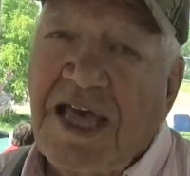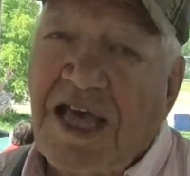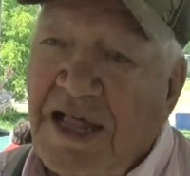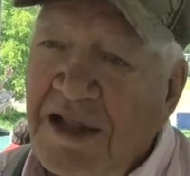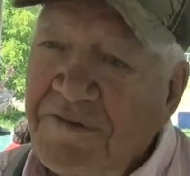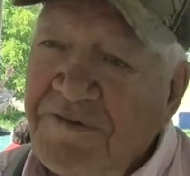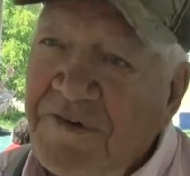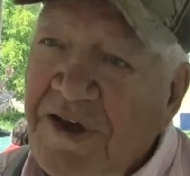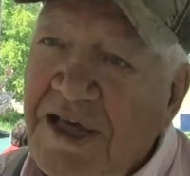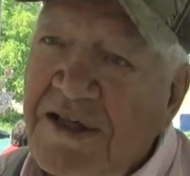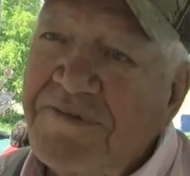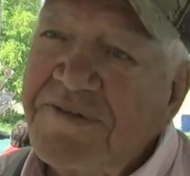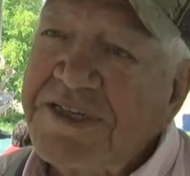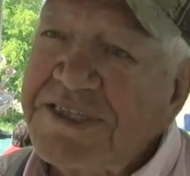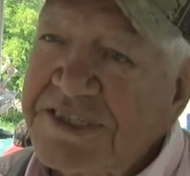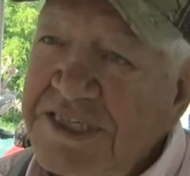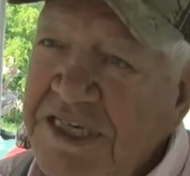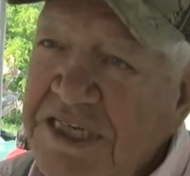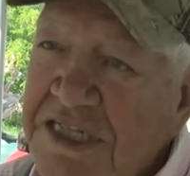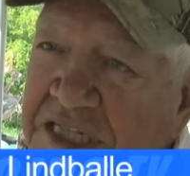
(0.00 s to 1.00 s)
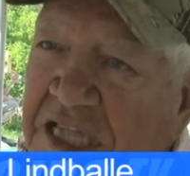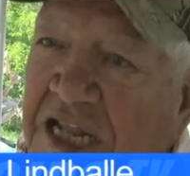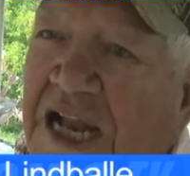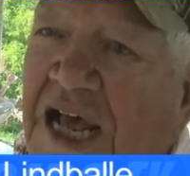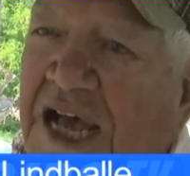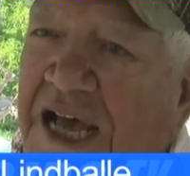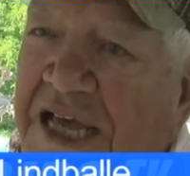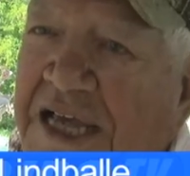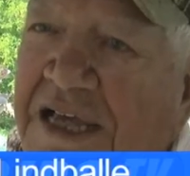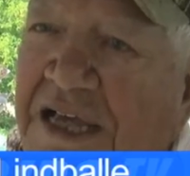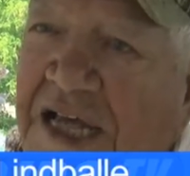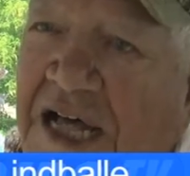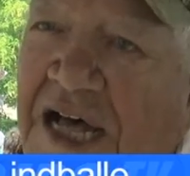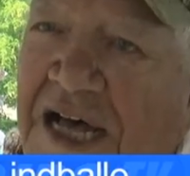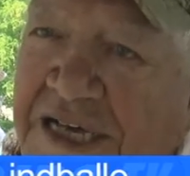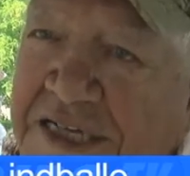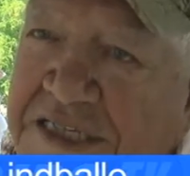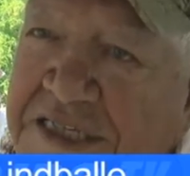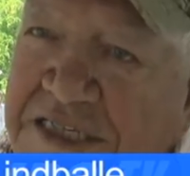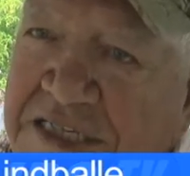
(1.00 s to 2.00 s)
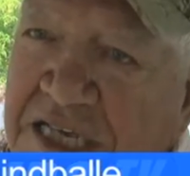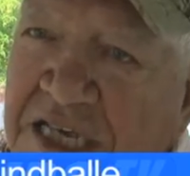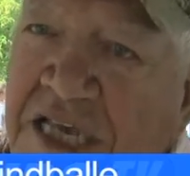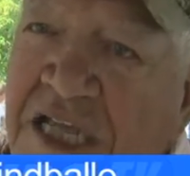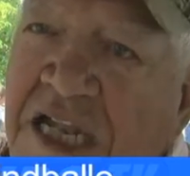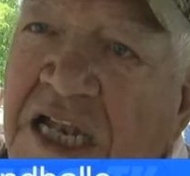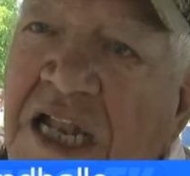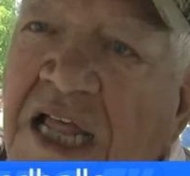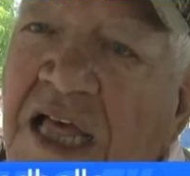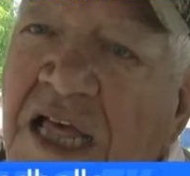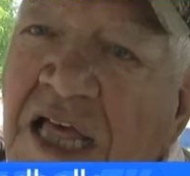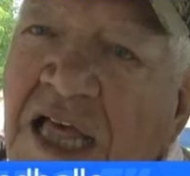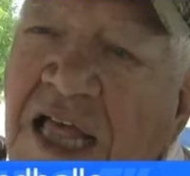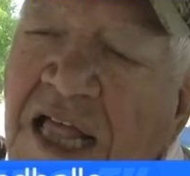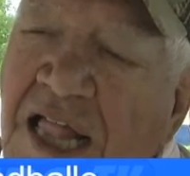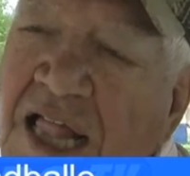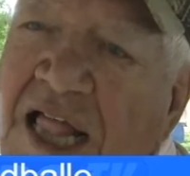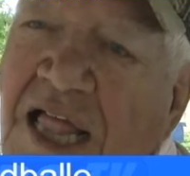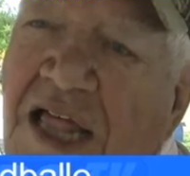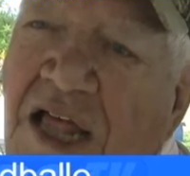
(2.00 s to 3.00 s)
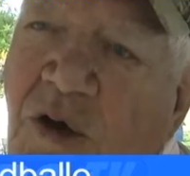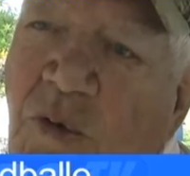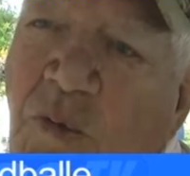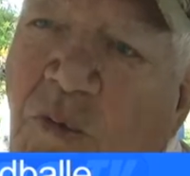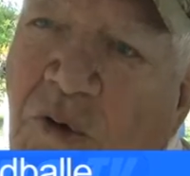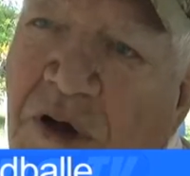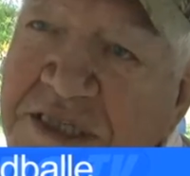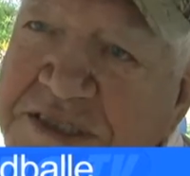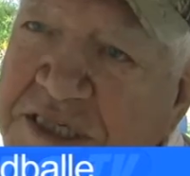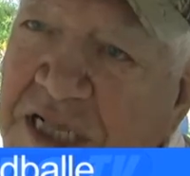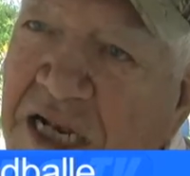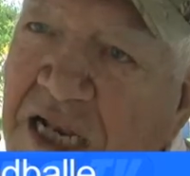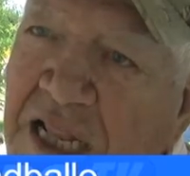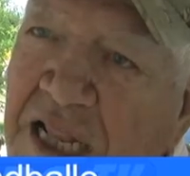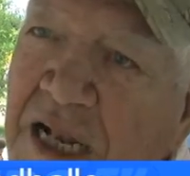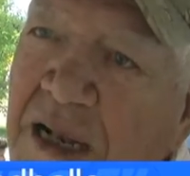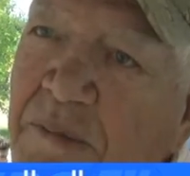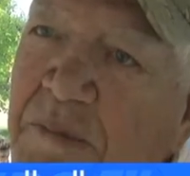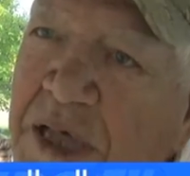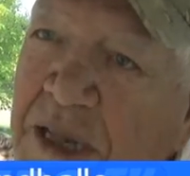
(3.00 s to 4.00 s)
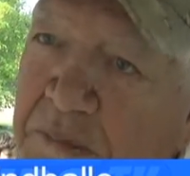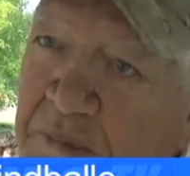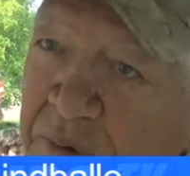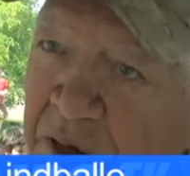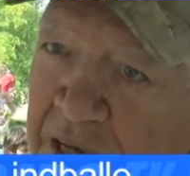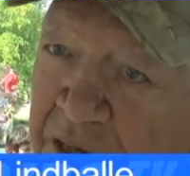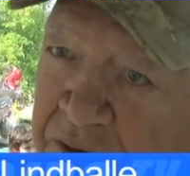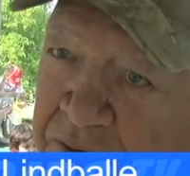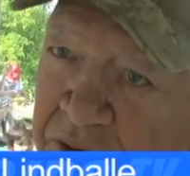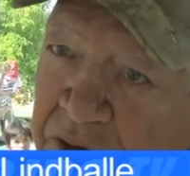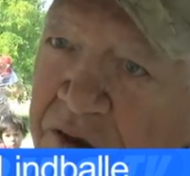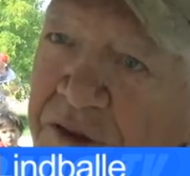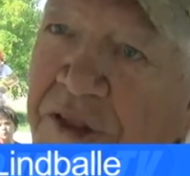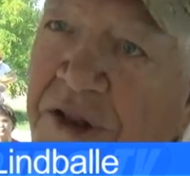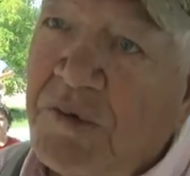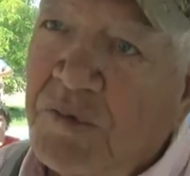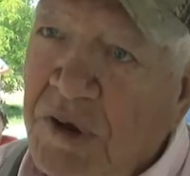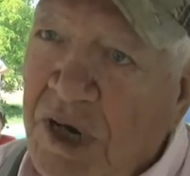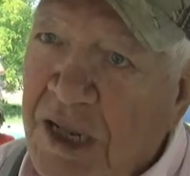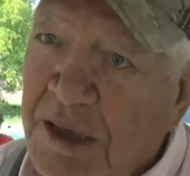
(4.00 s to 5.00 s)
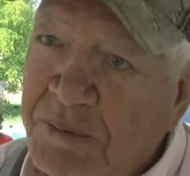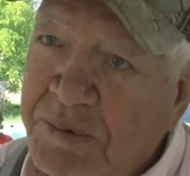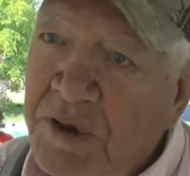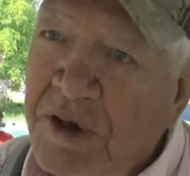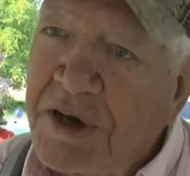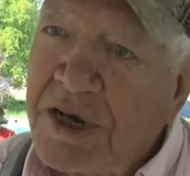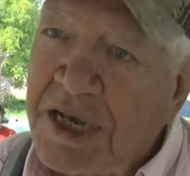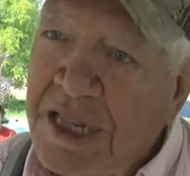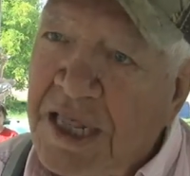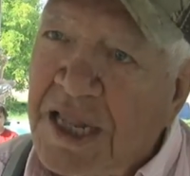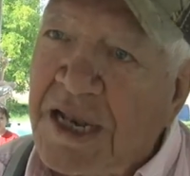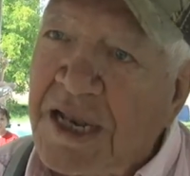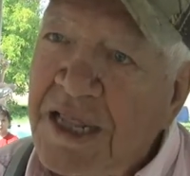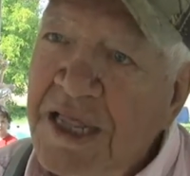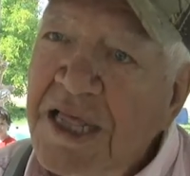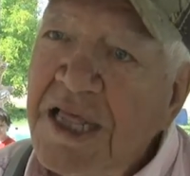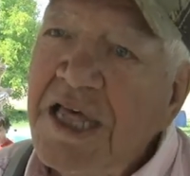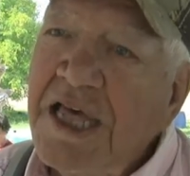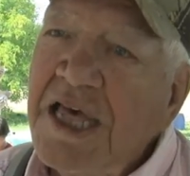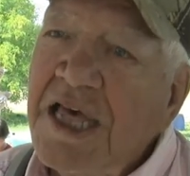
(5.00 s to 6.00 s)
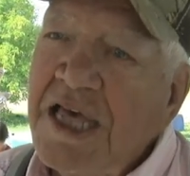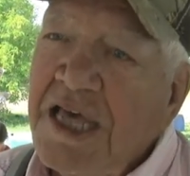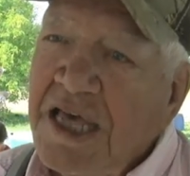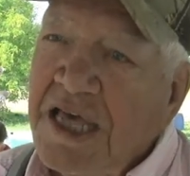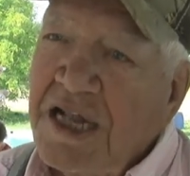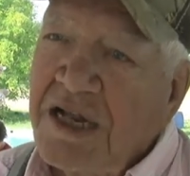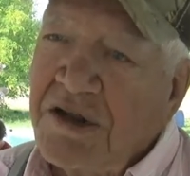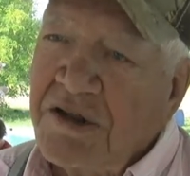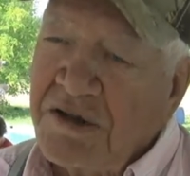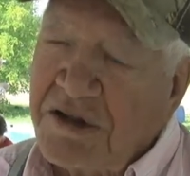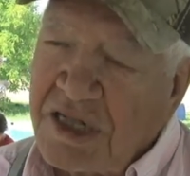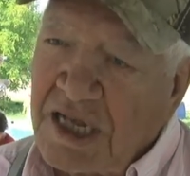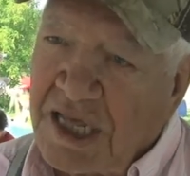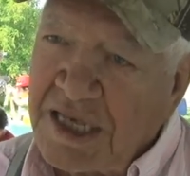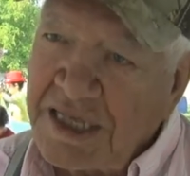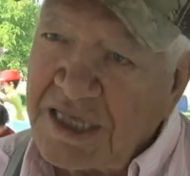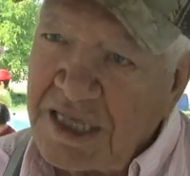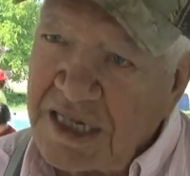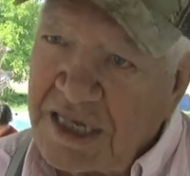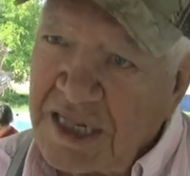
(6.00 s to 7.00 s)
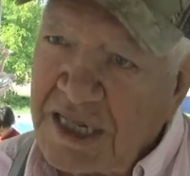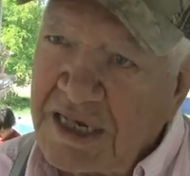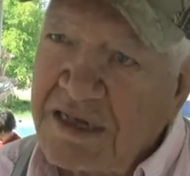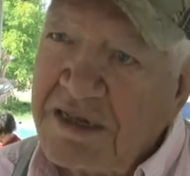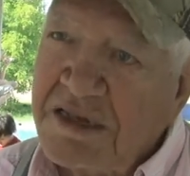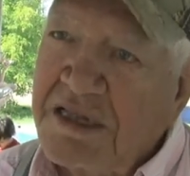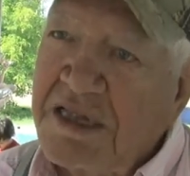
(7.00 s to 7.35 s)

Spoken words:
alfalfa seed that I seen was a little bit browner than when I put it in. It looked like it had,